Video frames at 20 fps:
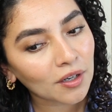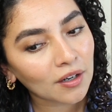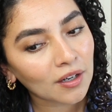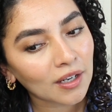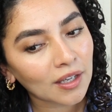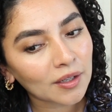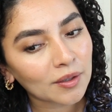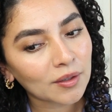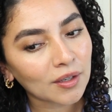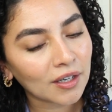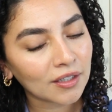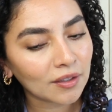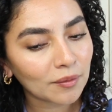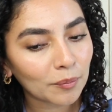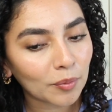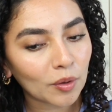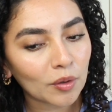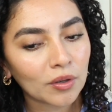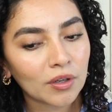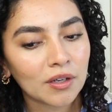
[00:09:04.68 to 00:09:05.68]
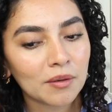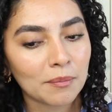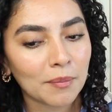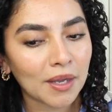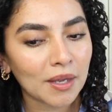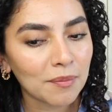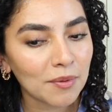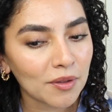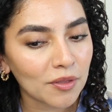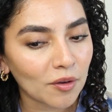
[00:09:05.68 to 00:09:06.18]
are like kind of broken.
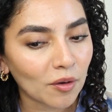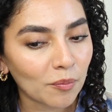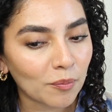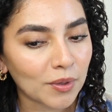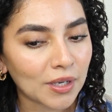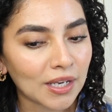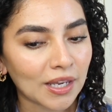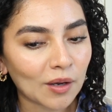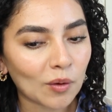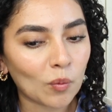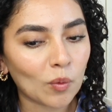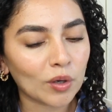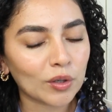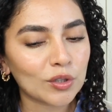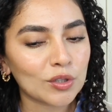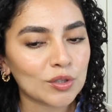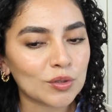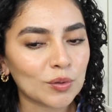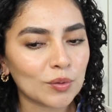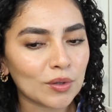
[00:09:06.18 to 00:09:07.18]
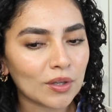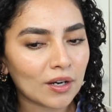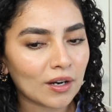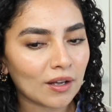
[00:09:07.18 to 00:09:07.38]
Maybe there'll be like one or two that